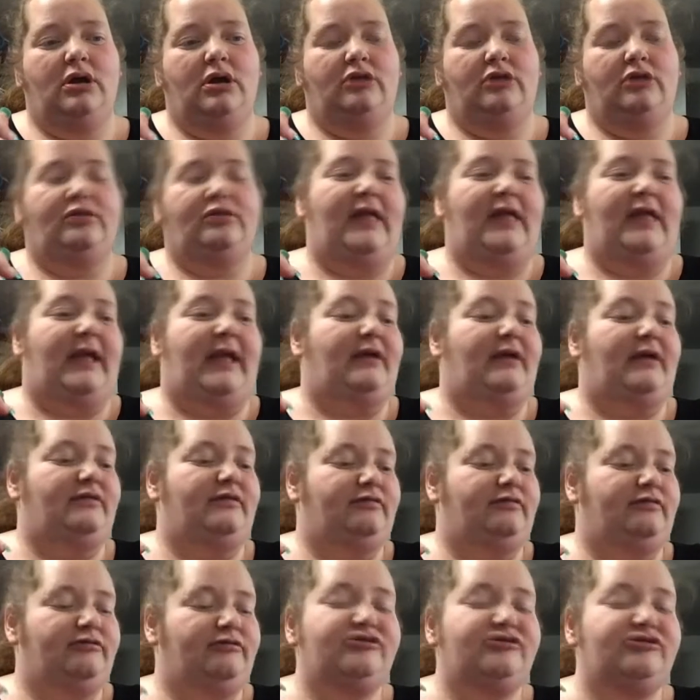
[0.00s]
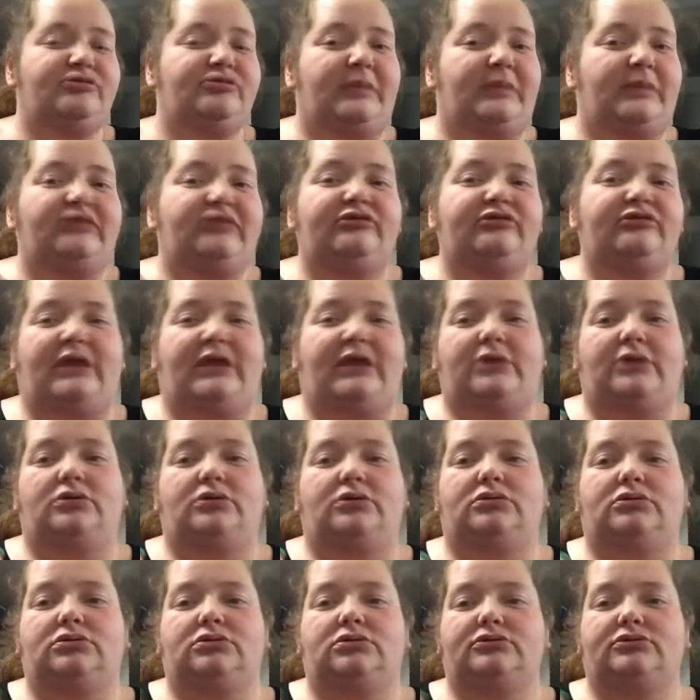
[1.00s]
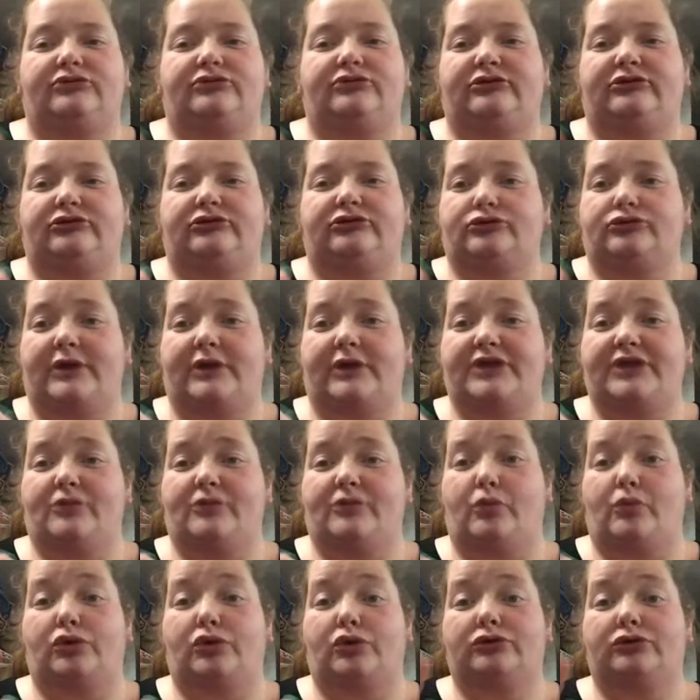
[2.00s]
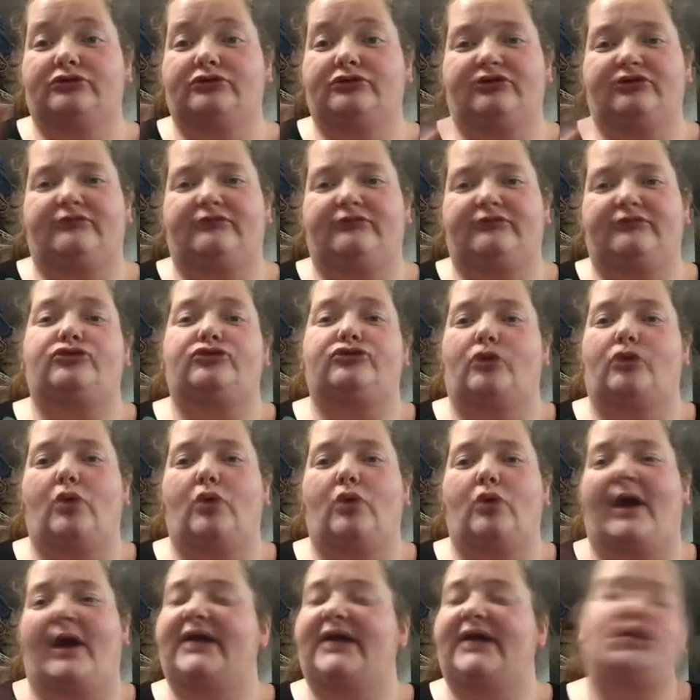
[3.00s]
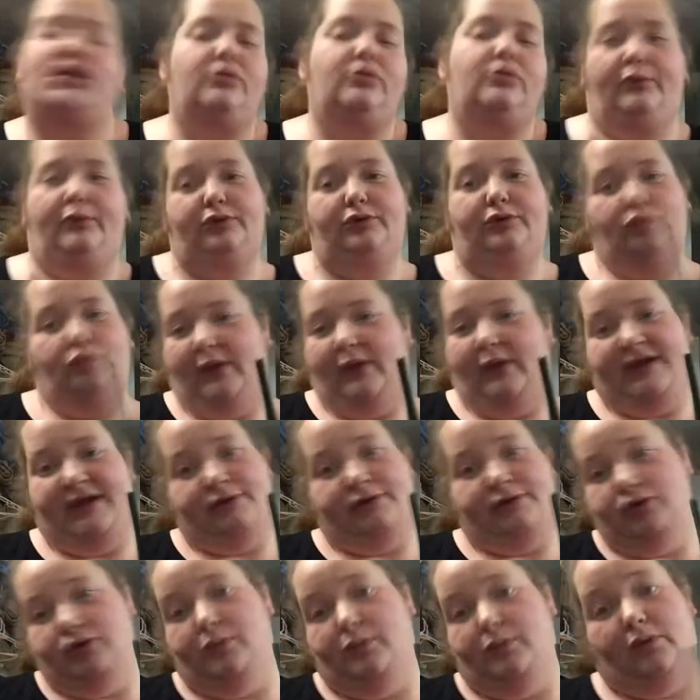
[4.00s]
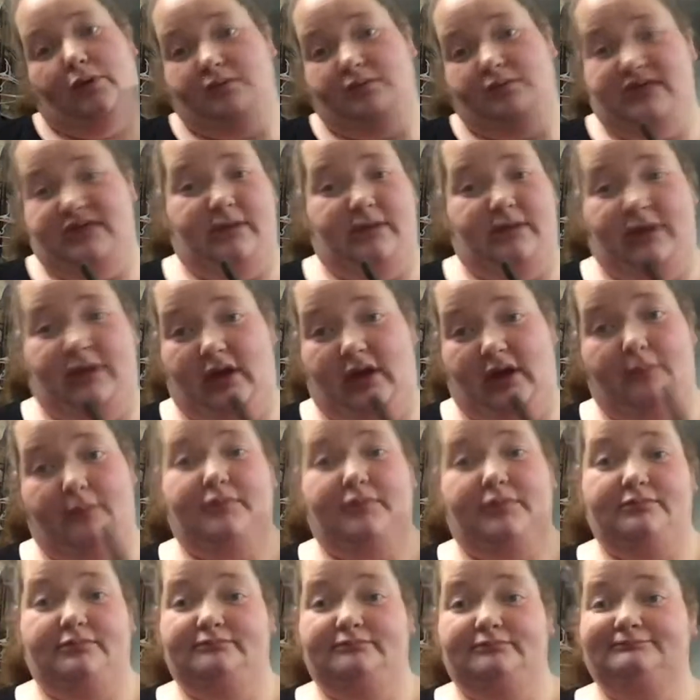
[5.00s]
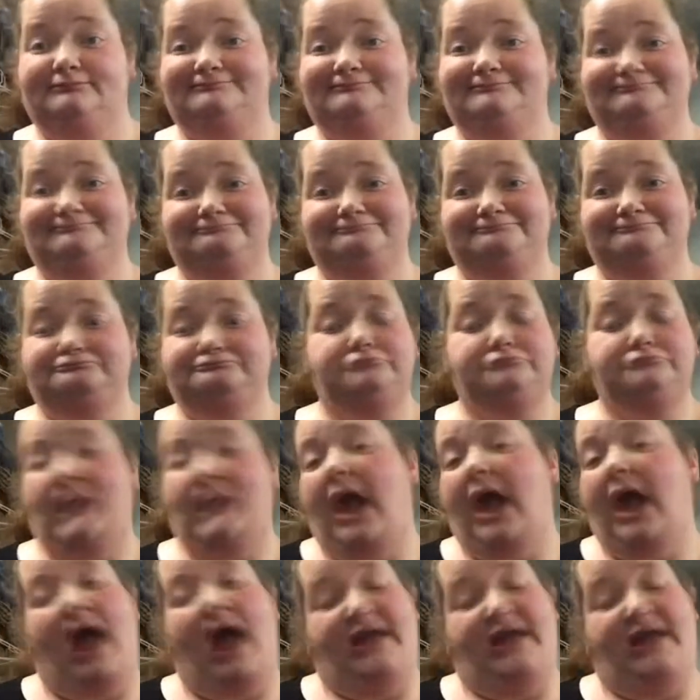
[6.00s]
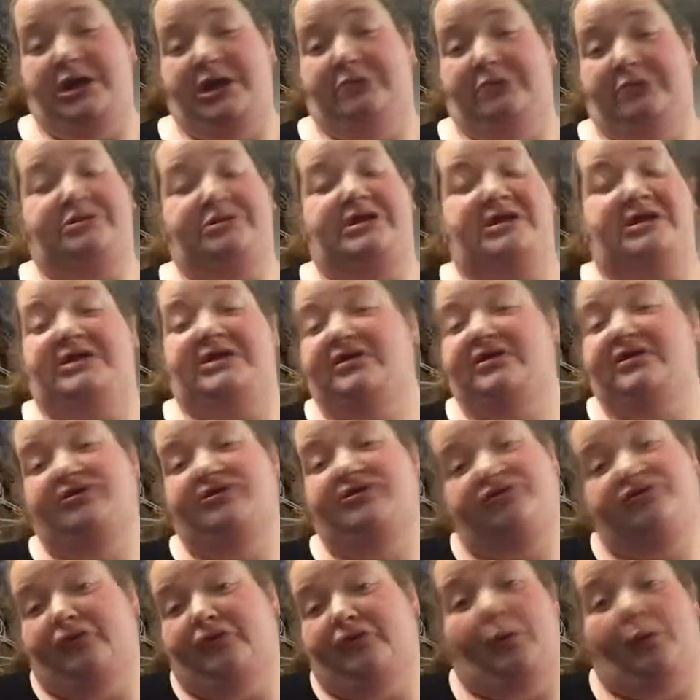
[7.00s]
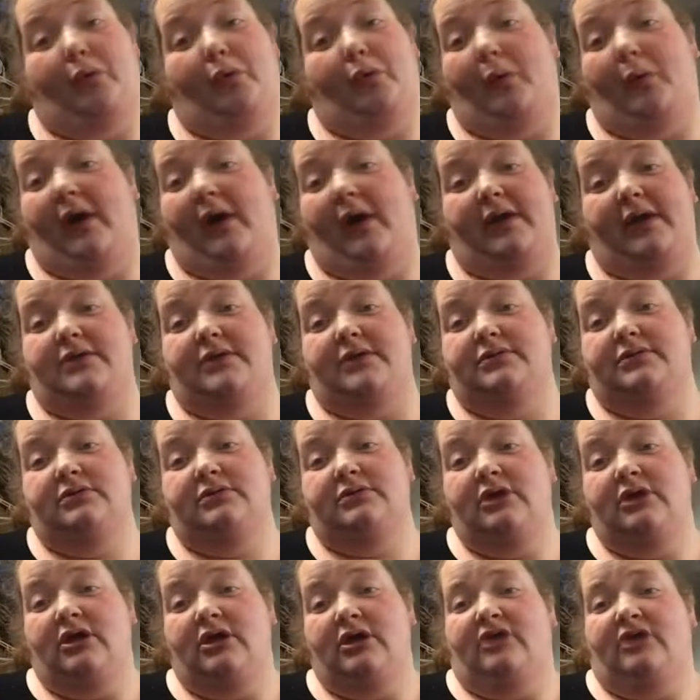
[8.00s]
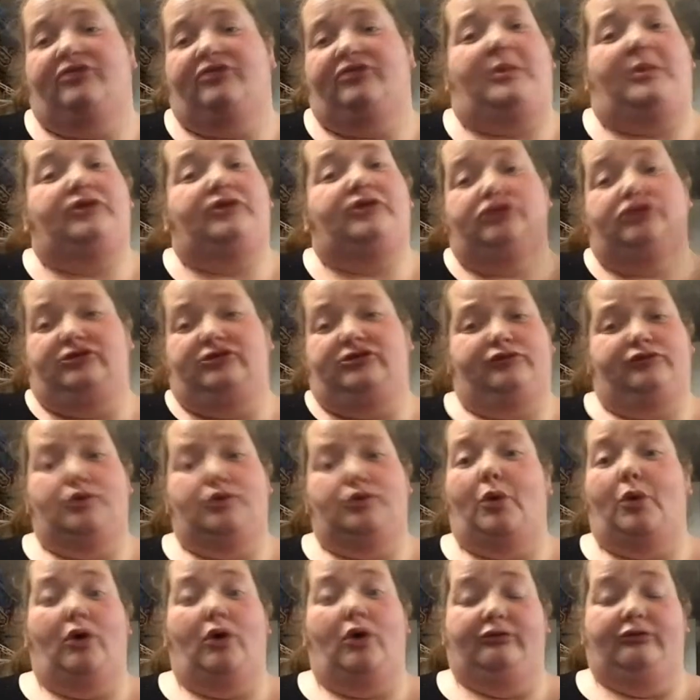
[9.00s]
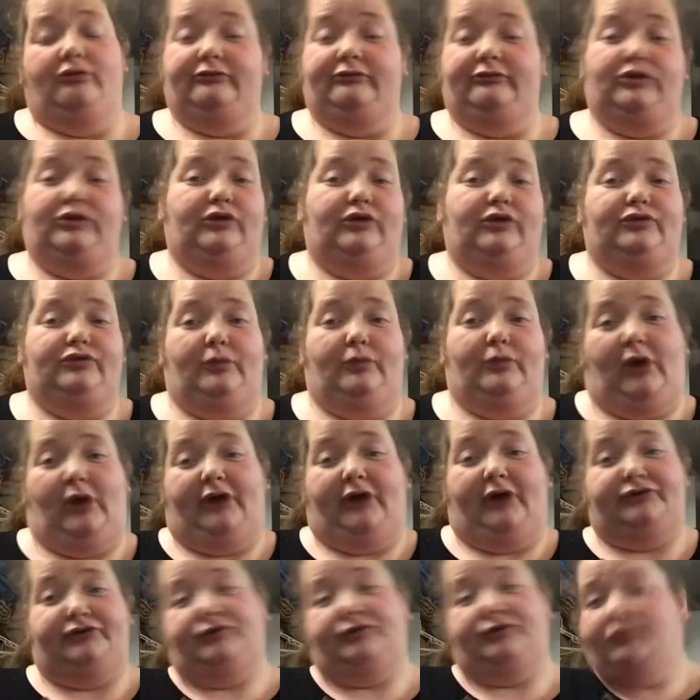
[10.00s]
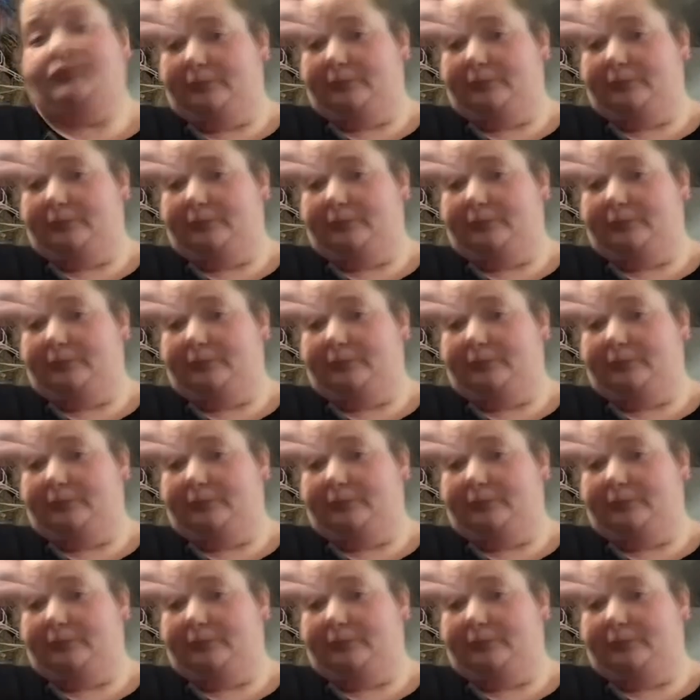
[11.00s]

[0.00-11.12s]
like the spin cycle to drain the water and stuff is so quiet, it wouldn't wake a newborn baby up. I guarantee it. It's so quiet, especially if you don't overload the washer.